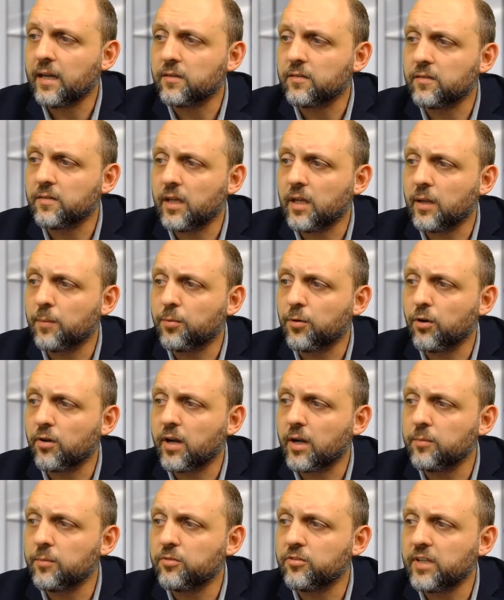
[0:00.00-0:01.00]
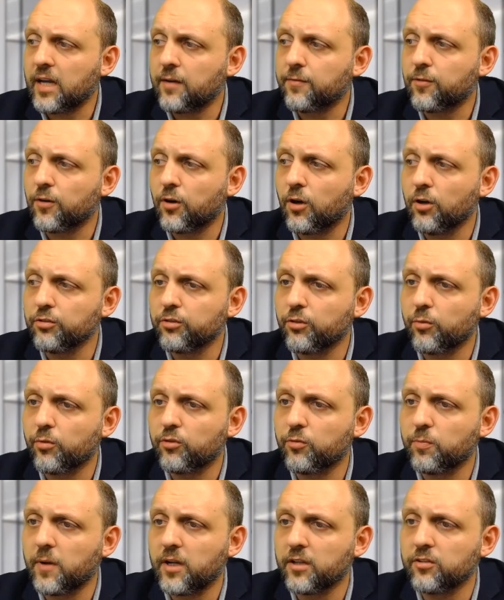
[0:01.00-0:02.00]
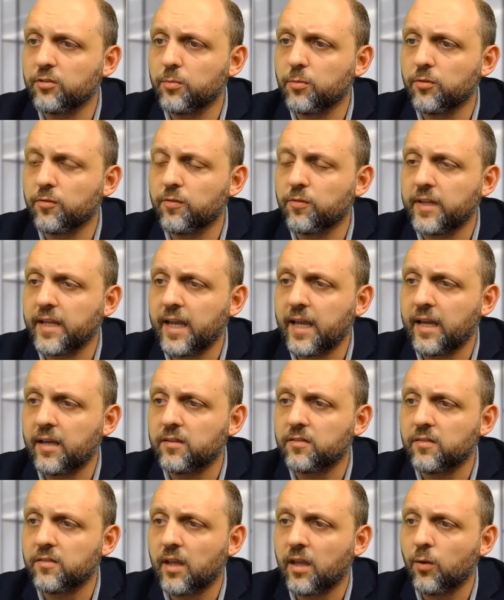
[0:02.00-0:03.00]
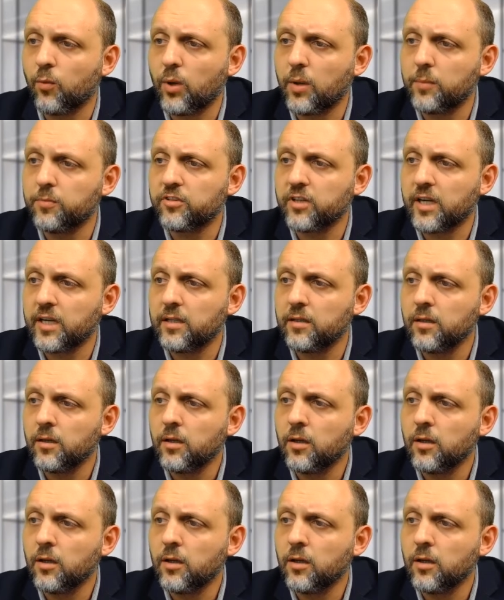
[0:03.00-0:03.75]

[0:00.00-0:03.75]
ASCA program staff are also responsible for the ASCA website,